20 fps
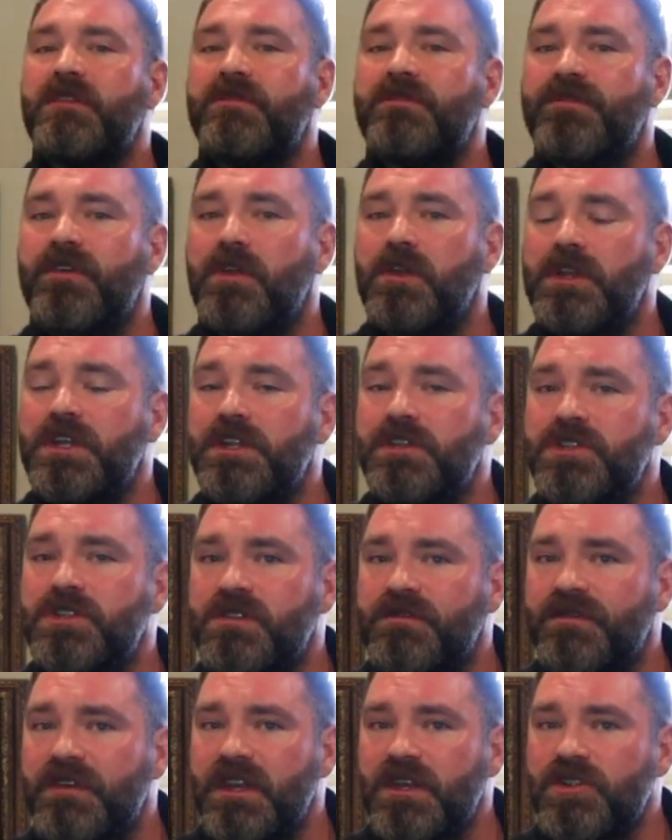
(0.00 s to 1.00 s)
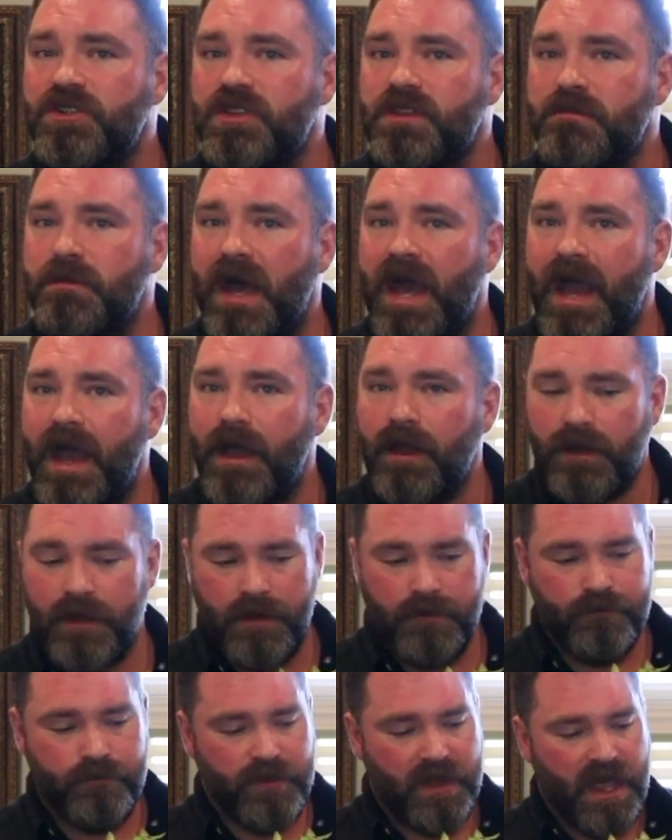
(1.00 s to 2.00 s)
of foliage to finish the back,
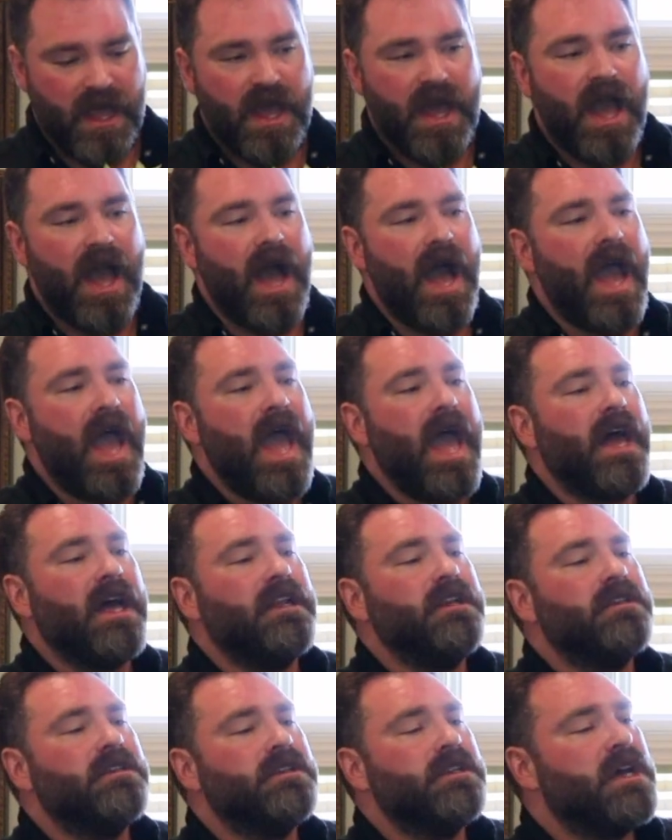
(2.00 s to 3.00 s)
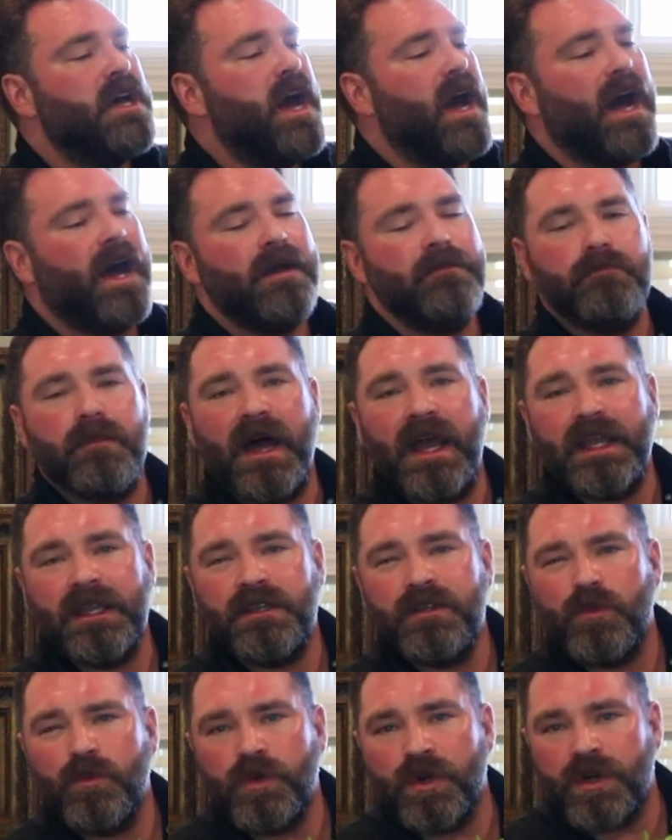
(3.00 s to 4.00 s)
and I
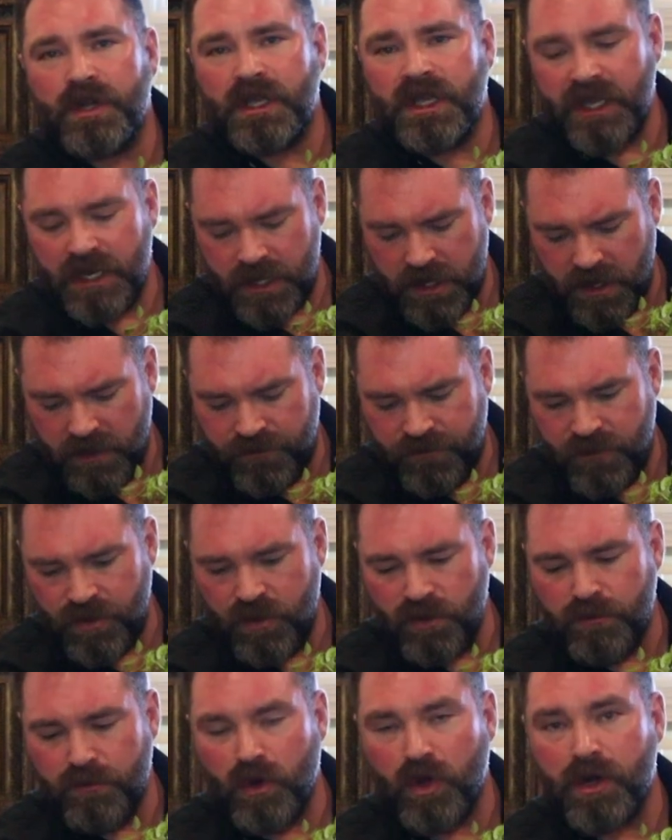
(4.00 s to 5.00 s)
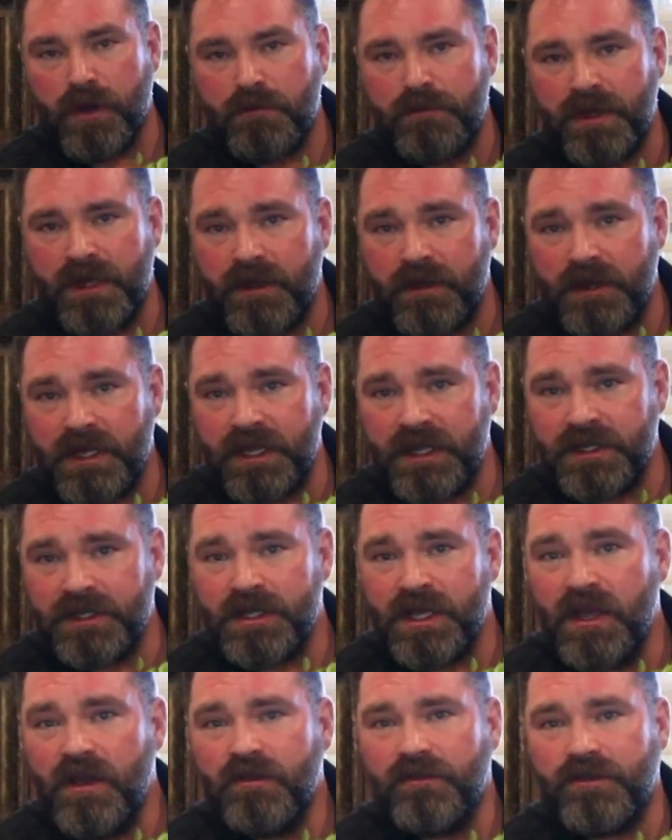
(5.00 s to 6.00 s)
might work in a few more peonies
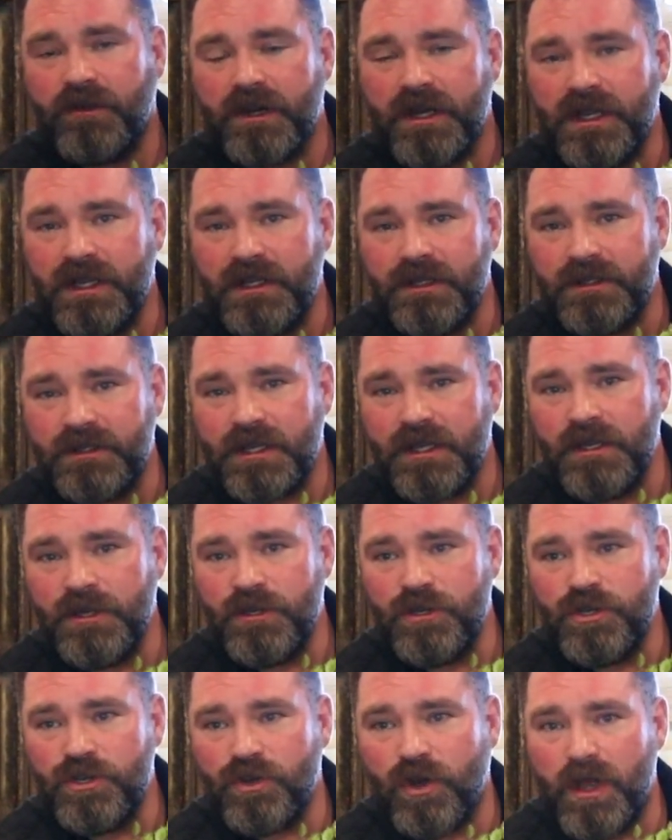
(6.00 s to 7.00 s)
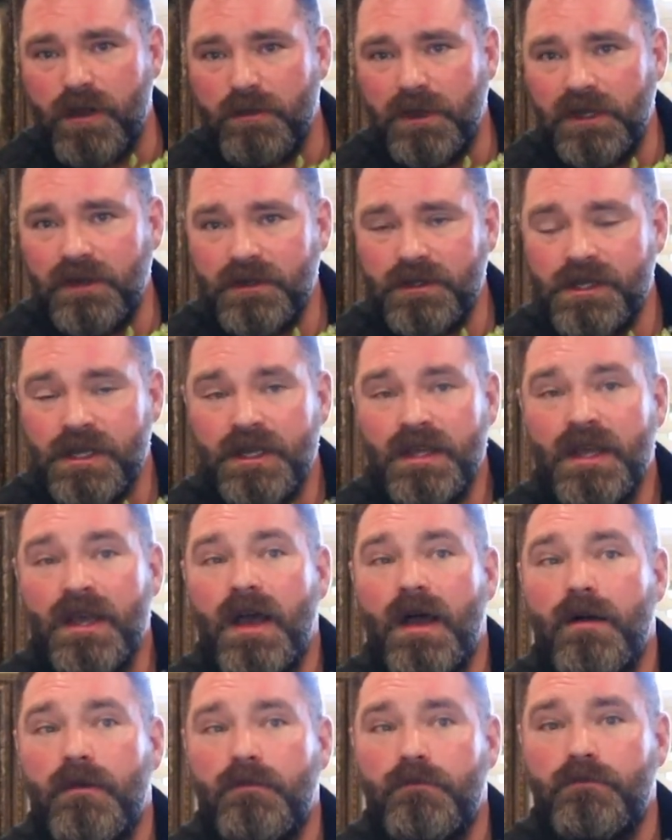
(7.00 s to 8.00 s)
for his enjoyment,
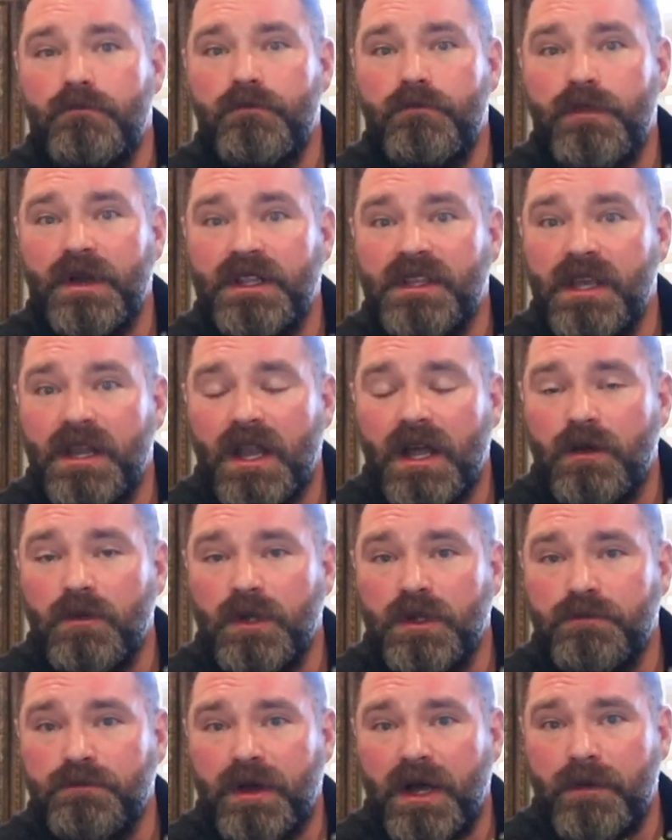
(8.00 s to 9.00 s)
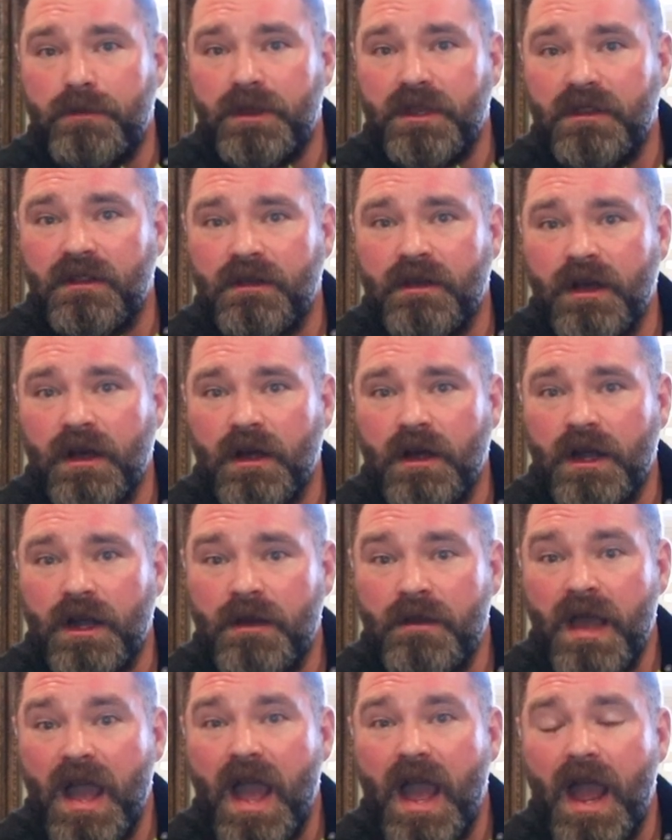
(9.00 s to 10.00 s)
but then I will pop it in the
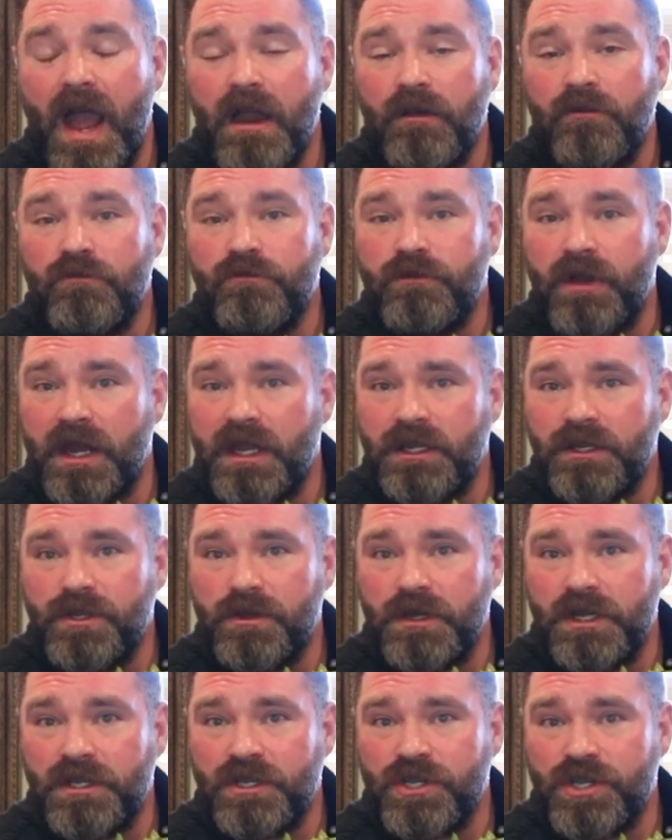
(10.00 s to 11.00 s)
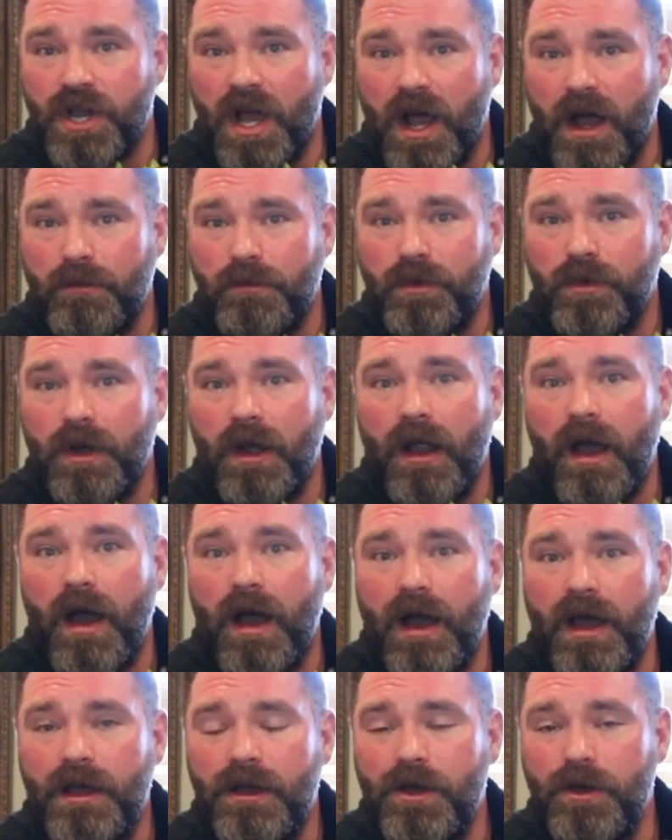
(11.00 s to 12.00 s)
car and run it to his shop, where
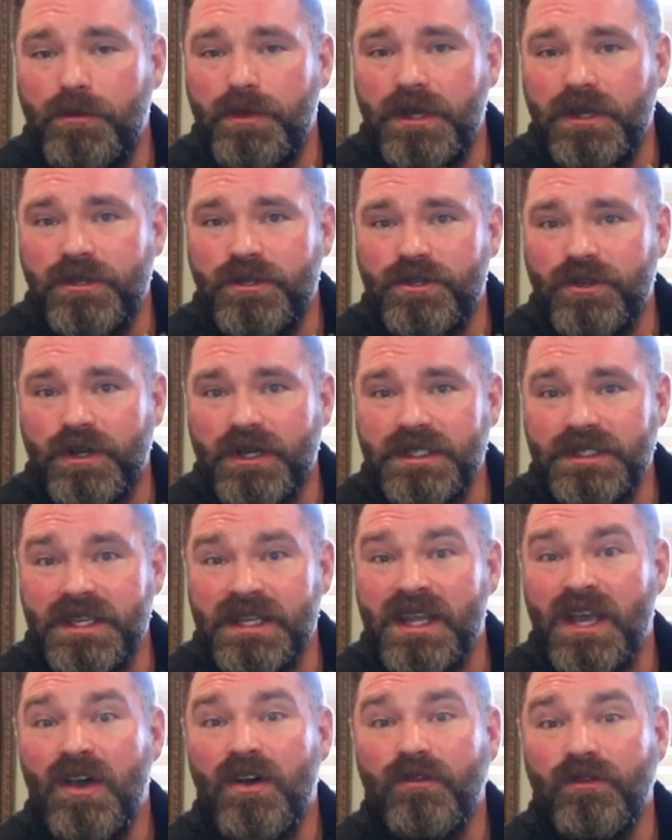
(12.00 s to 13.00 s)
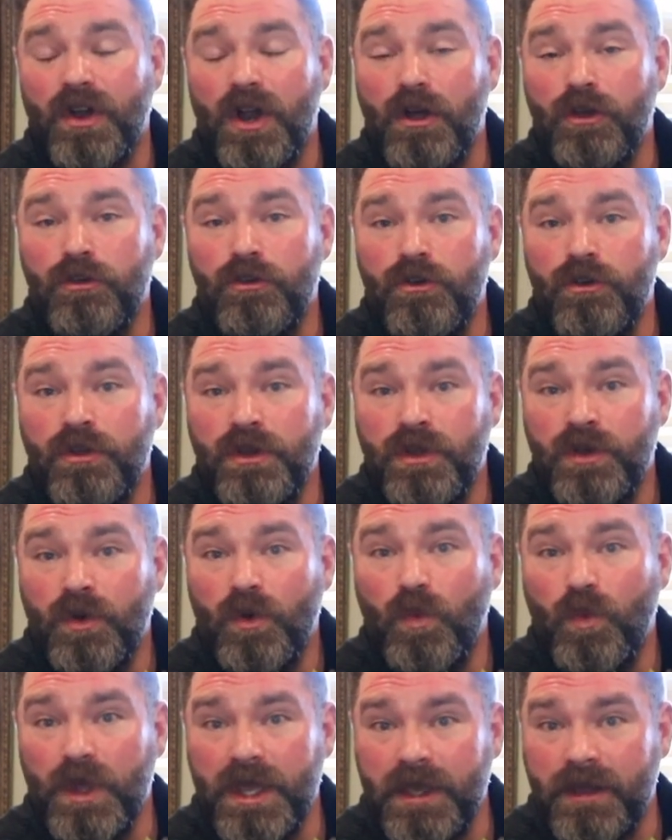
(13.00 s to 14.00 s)
I hope he enjoys it for a good
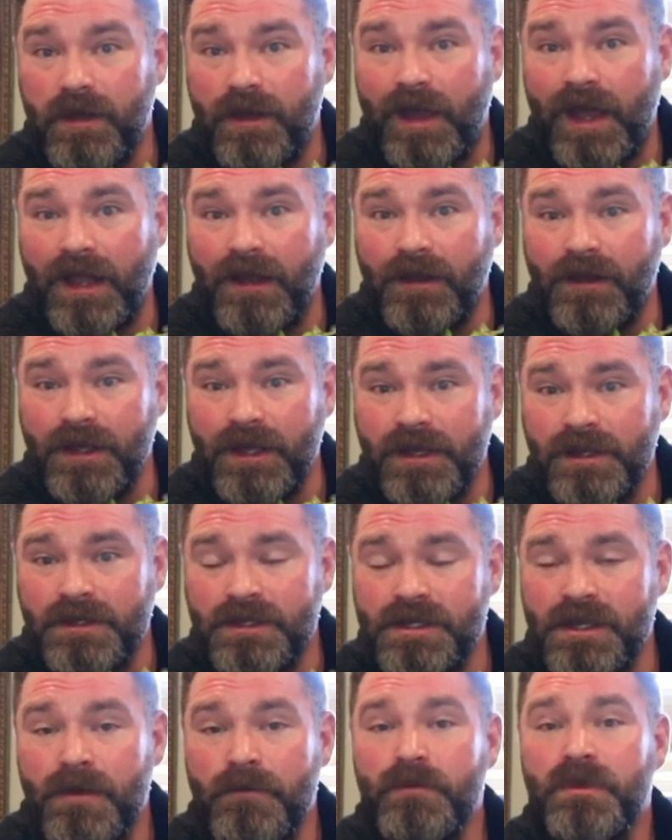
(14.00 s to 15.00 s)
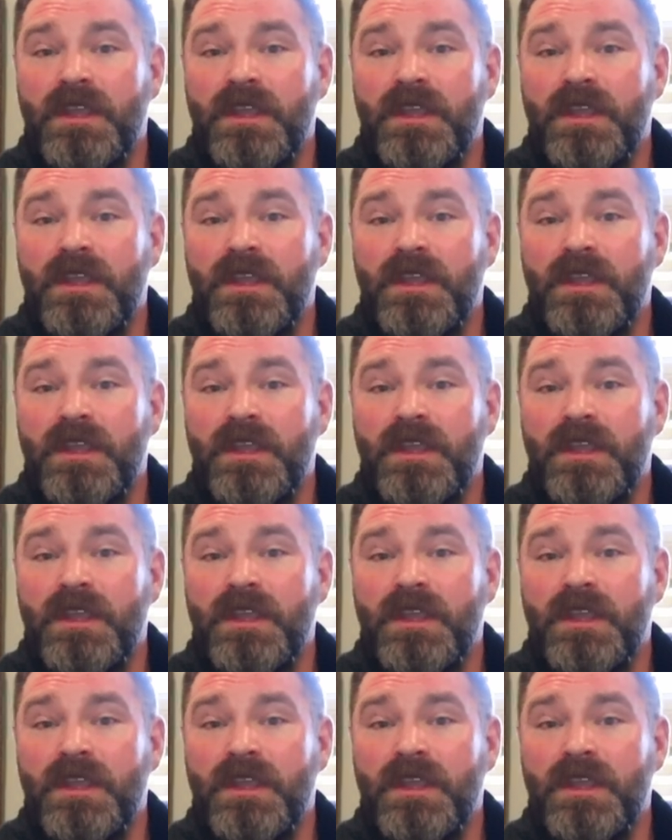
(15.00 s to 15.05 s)
week at least.